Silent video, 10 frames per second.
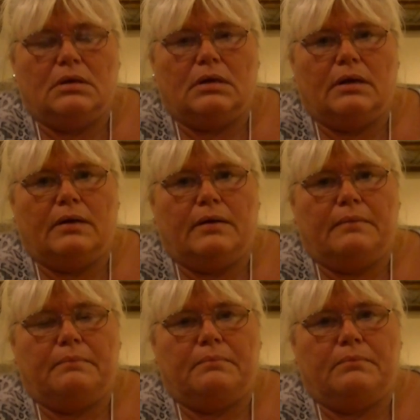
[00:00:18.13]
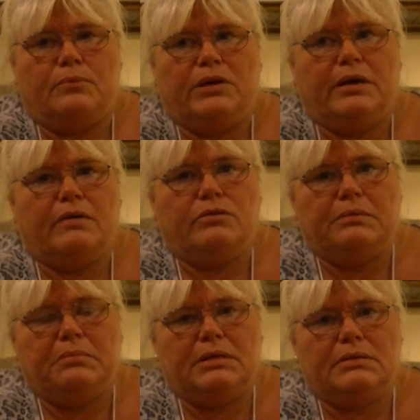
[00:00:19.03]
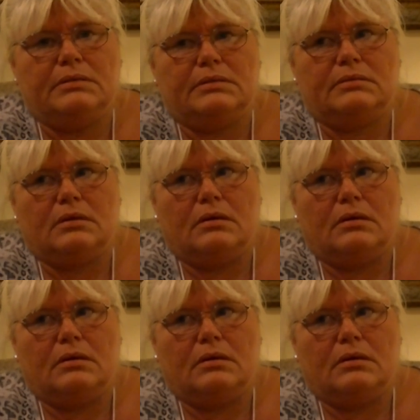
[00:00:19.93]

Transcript: Recovery means